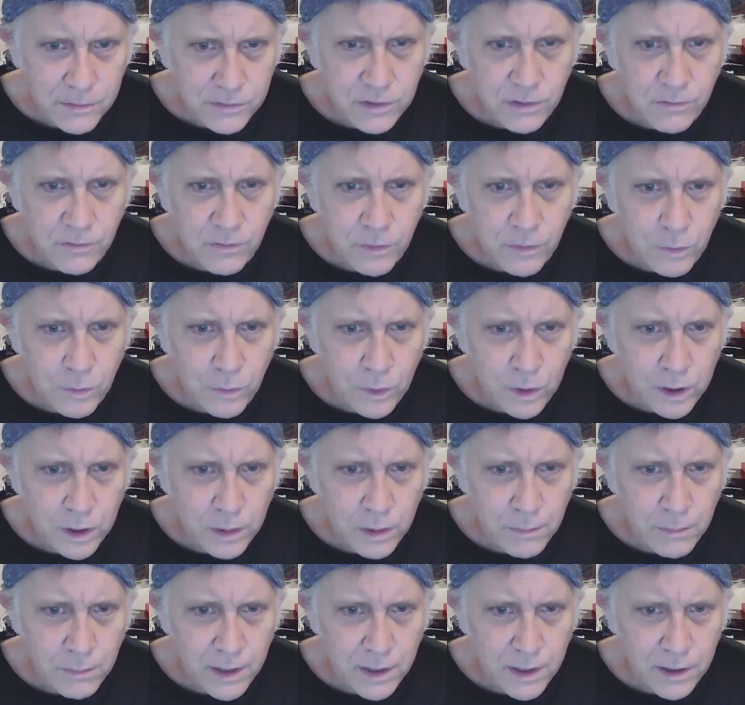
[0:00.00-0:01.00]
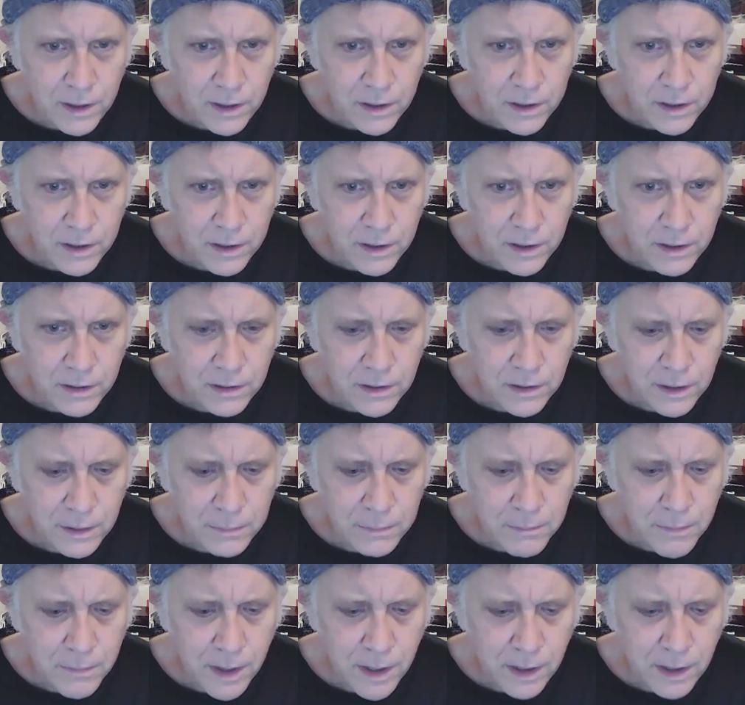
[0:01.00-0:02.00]
a civil war in America and
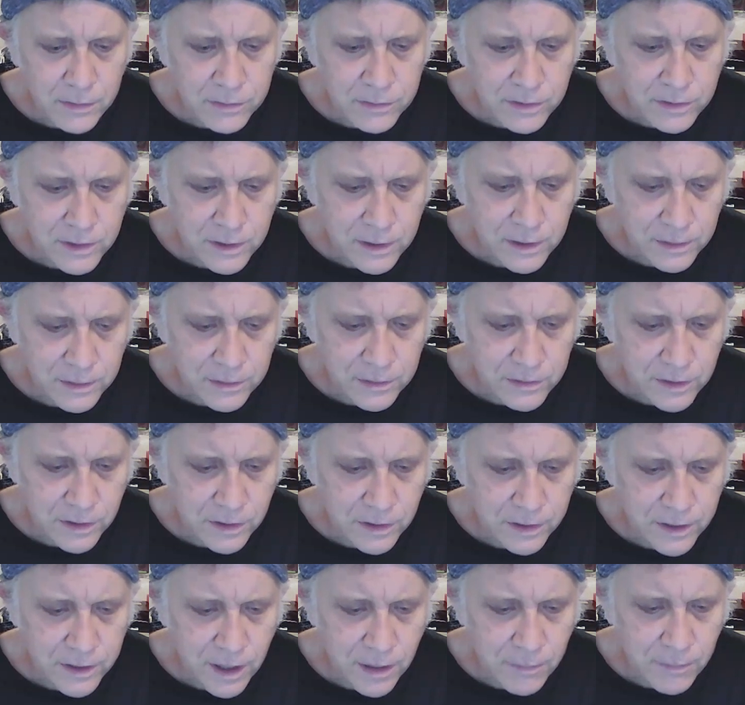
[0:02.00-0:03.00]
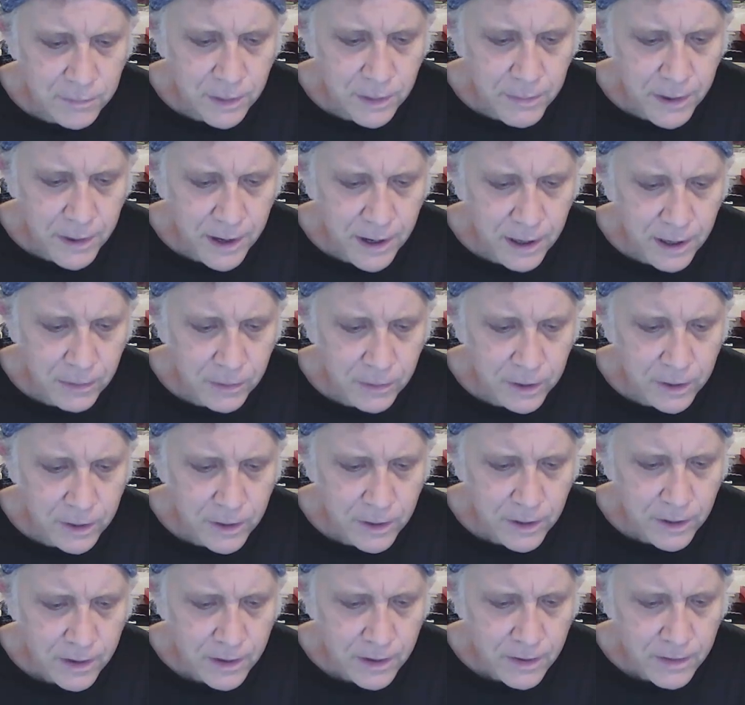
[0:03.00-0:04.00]
Elon Musk is going to come to
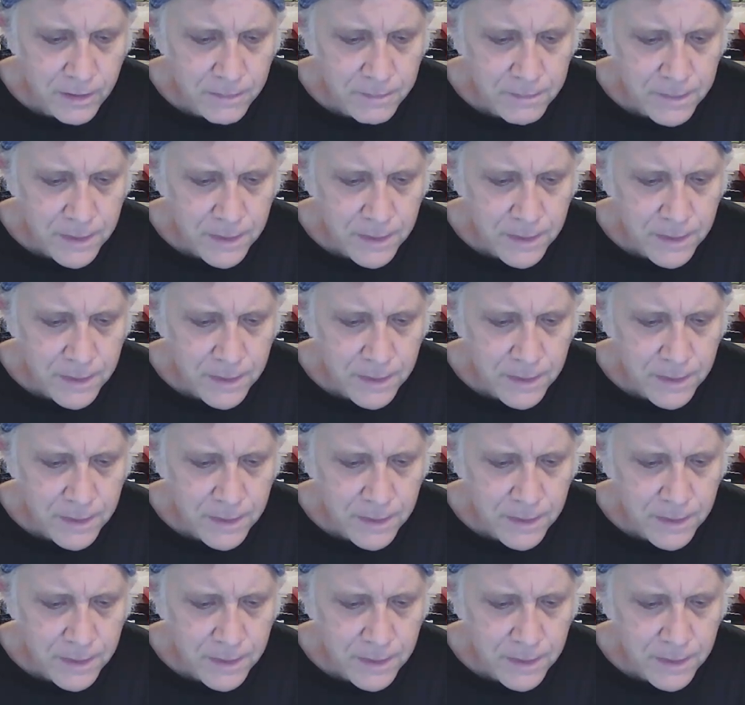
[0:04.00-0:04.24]
power